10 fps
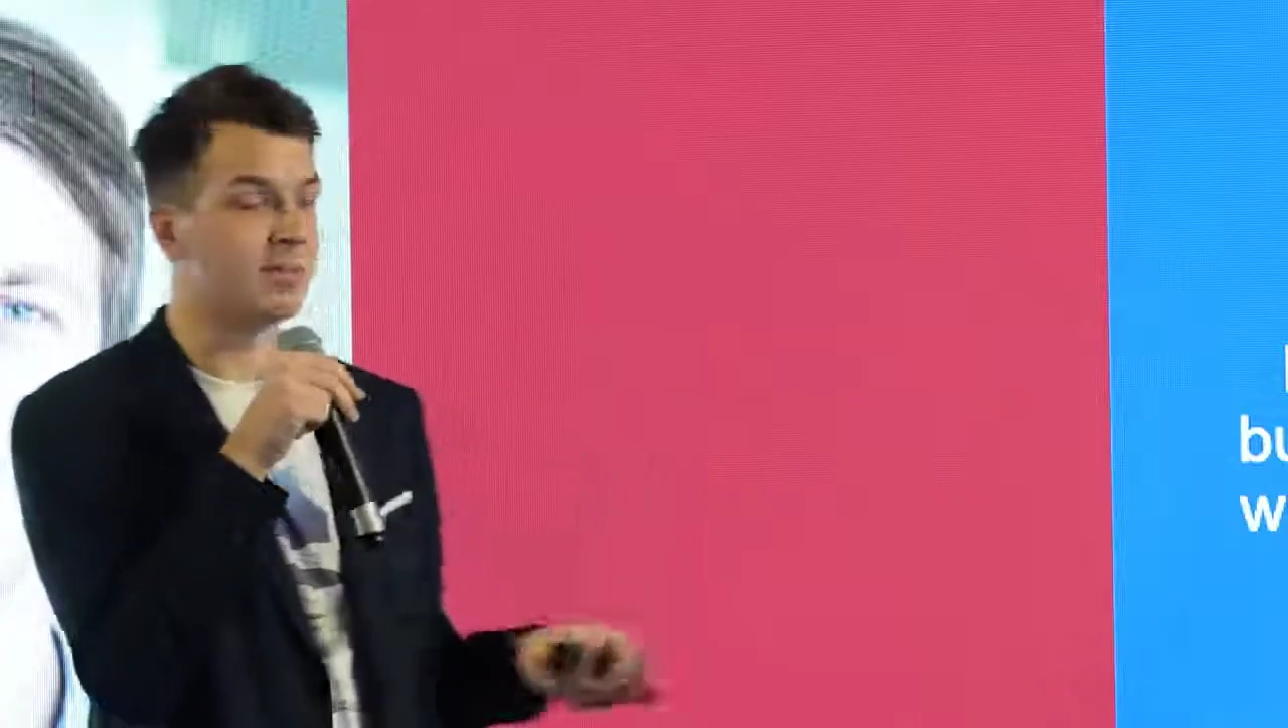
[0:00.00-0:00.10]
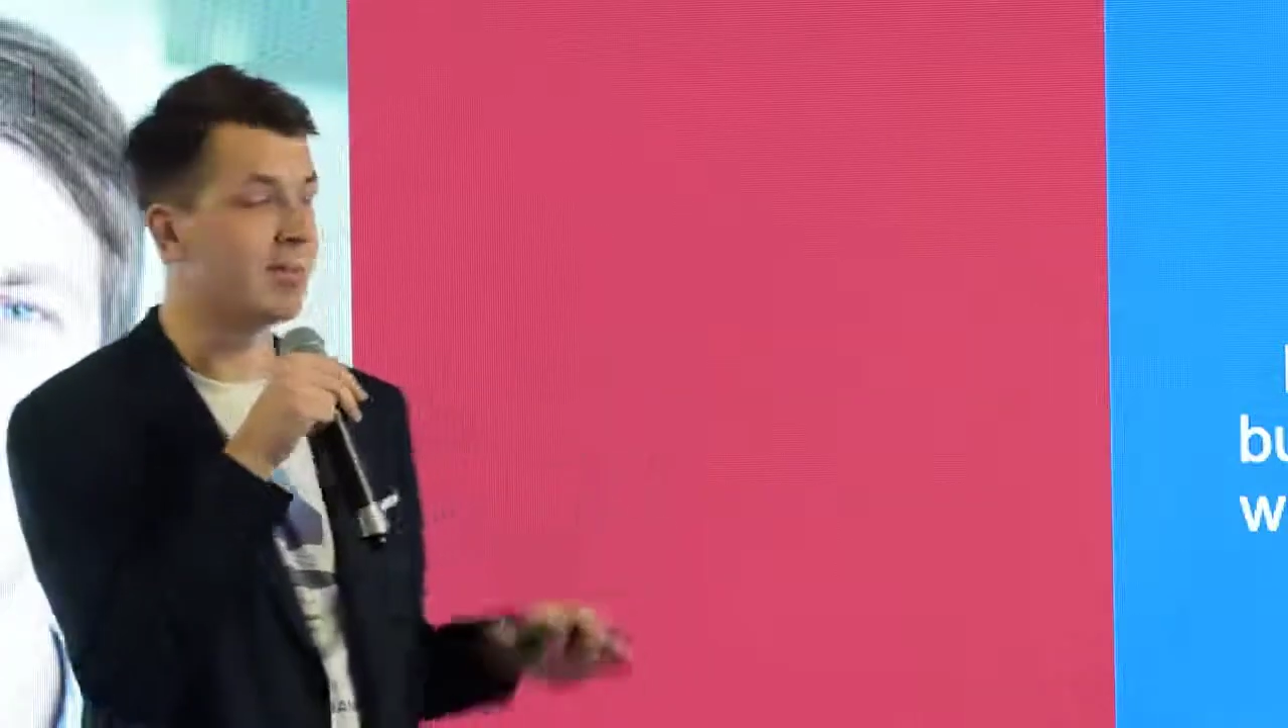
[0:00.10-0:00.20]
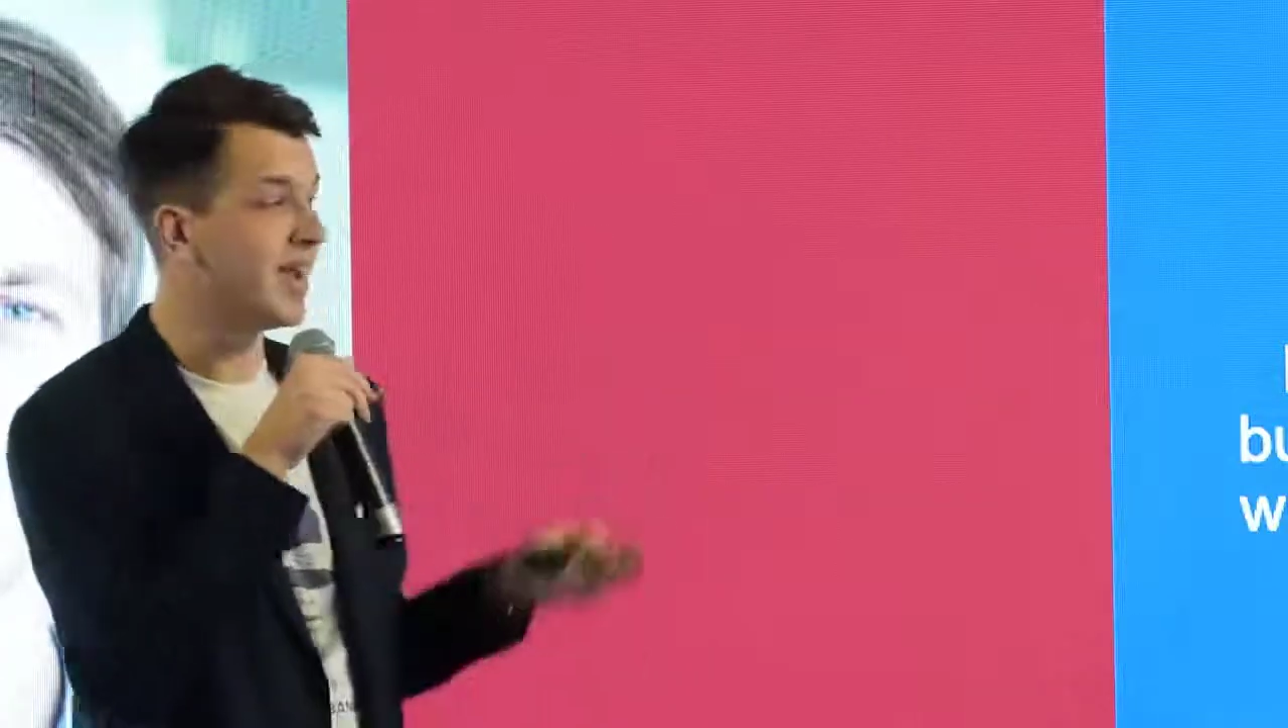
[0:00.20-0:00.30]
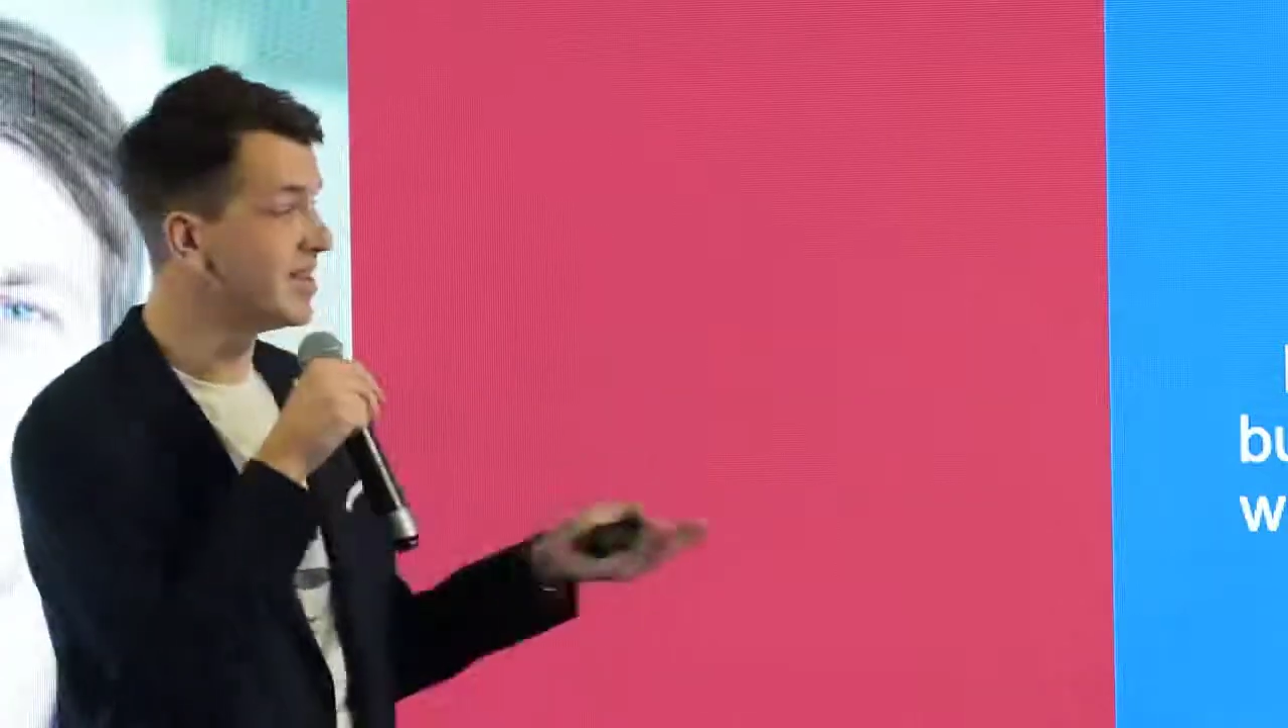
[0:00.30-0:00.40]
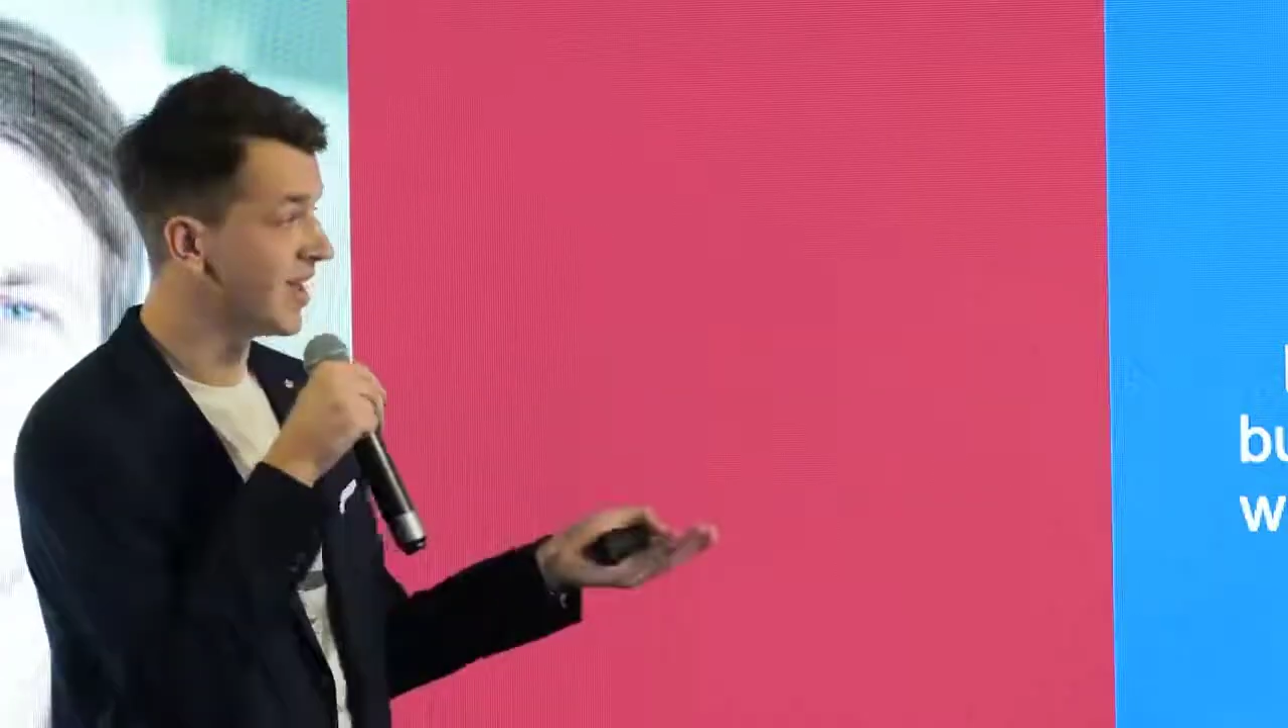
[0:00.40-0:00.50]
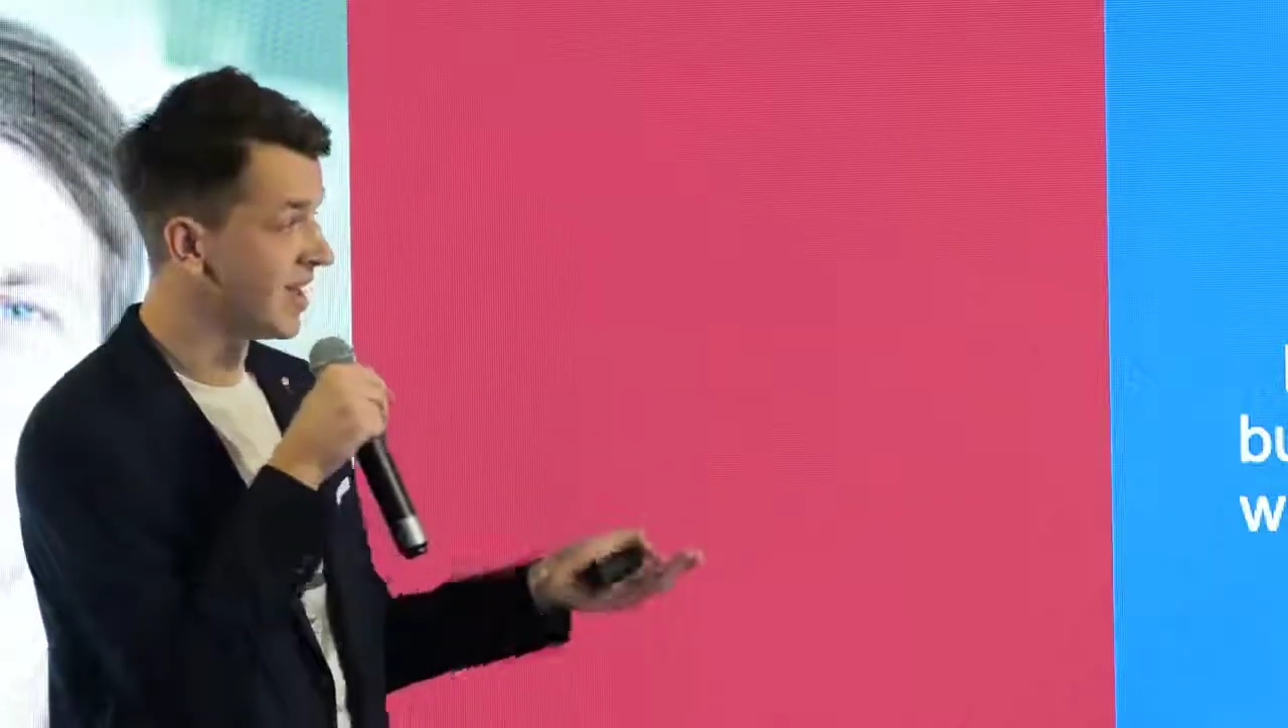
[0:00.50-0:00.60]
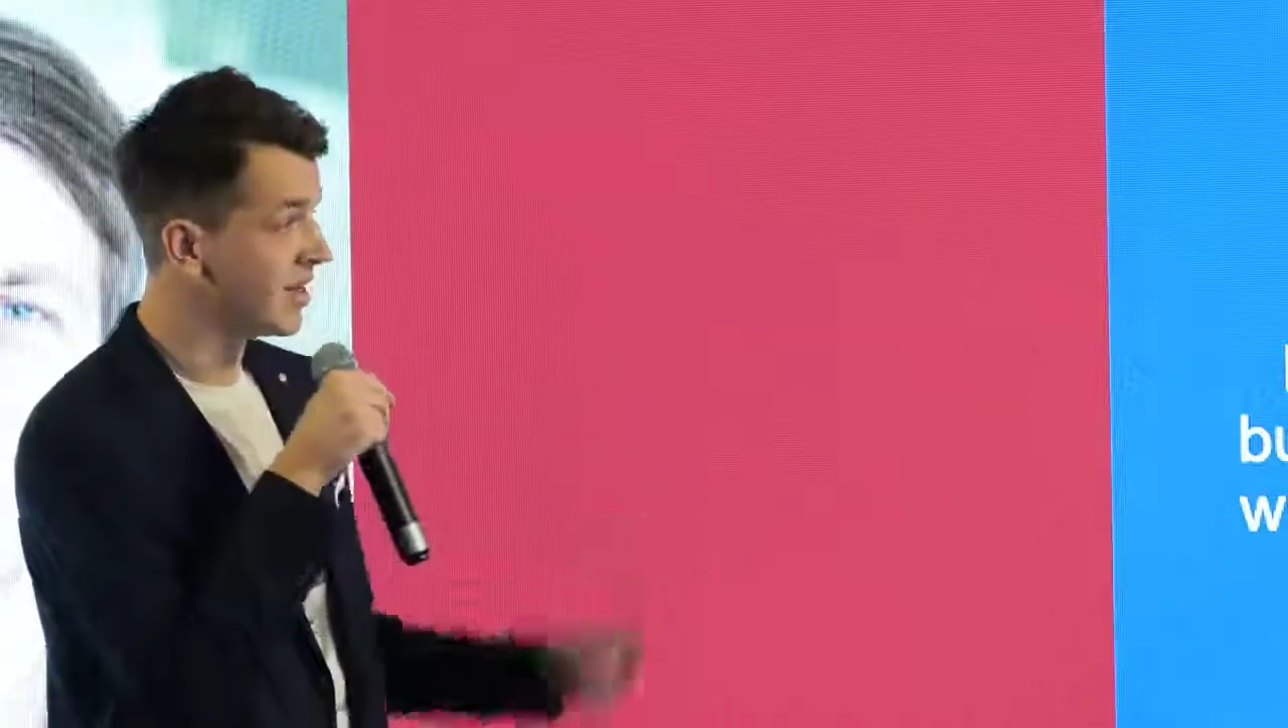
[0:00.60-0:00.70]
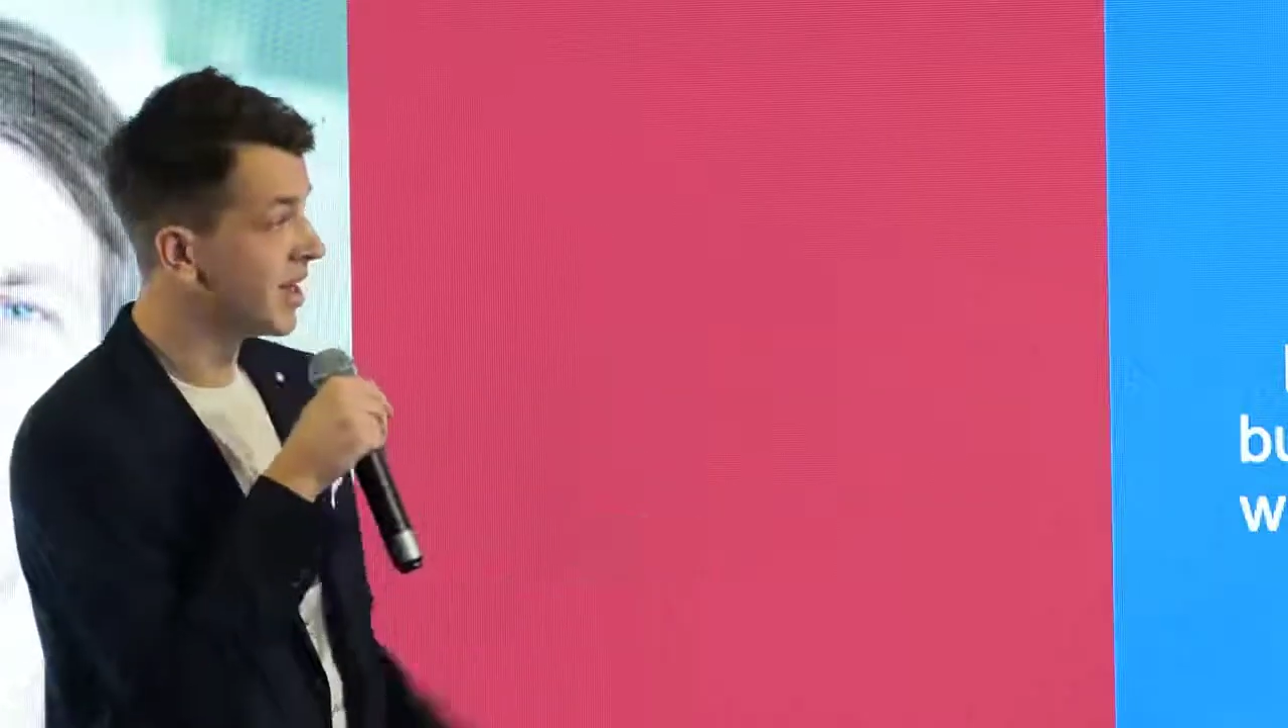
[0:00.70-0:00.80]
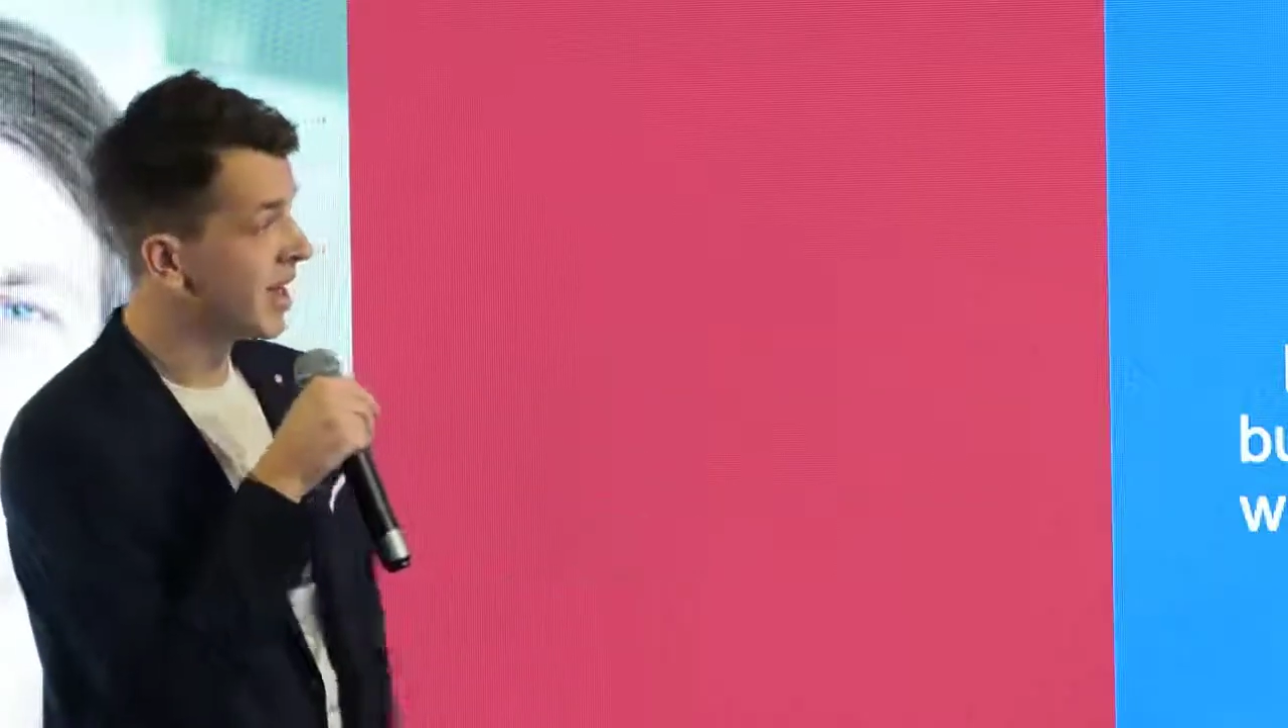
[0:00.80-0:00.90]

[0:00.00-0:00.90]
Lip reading: maintained,